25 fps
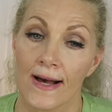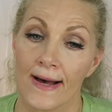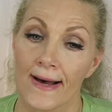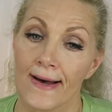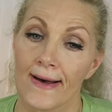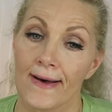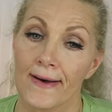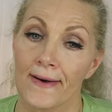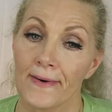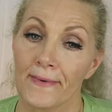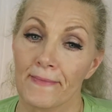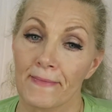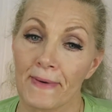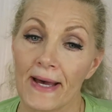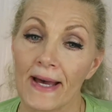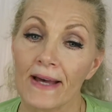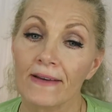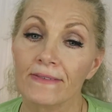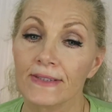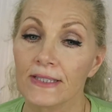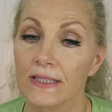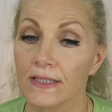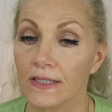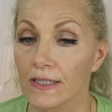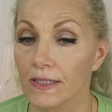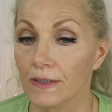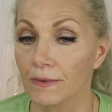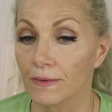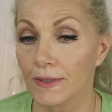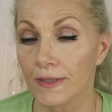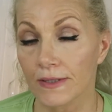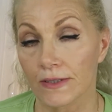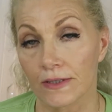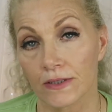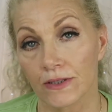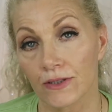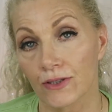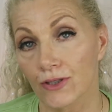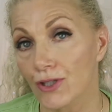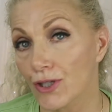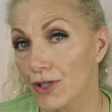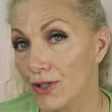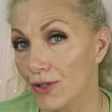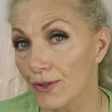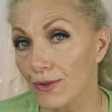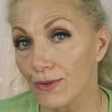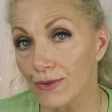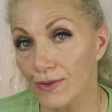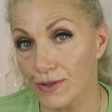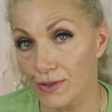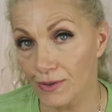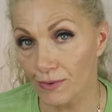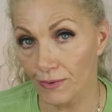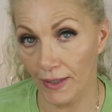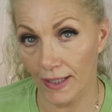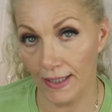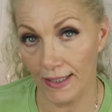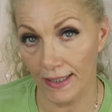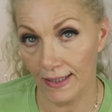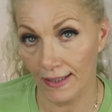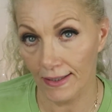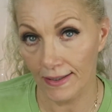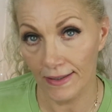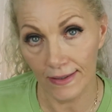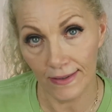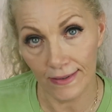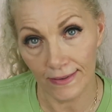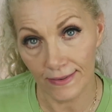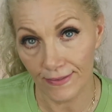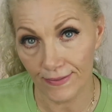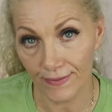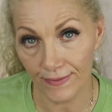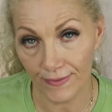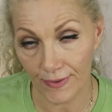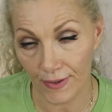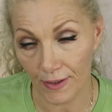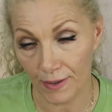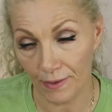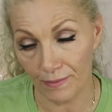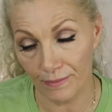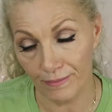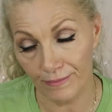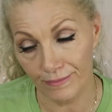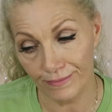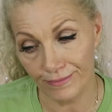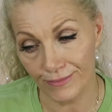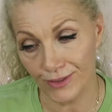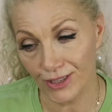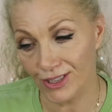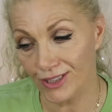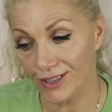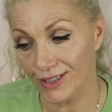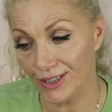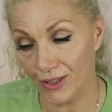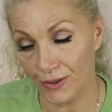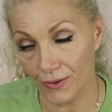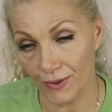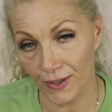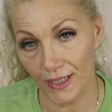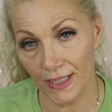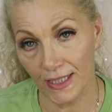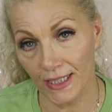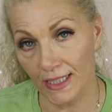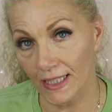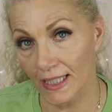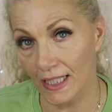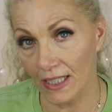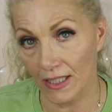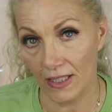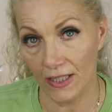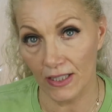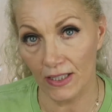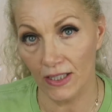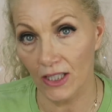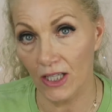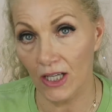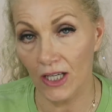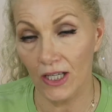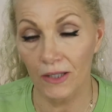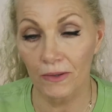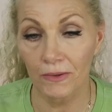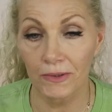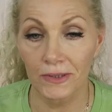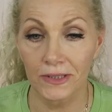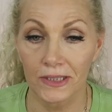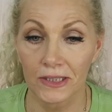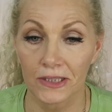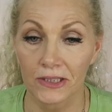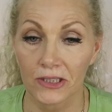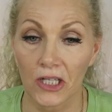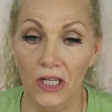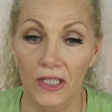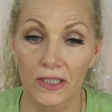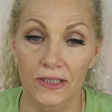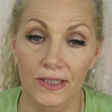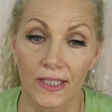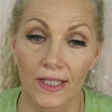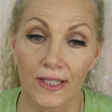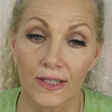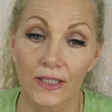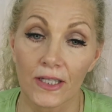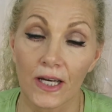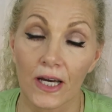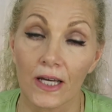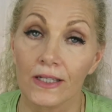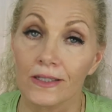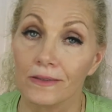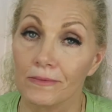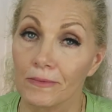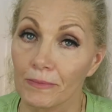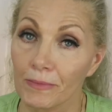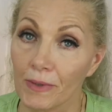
Um, I have to say it wasn't too sweaty from just going in and out of the car. It wasn't as hot as I thought.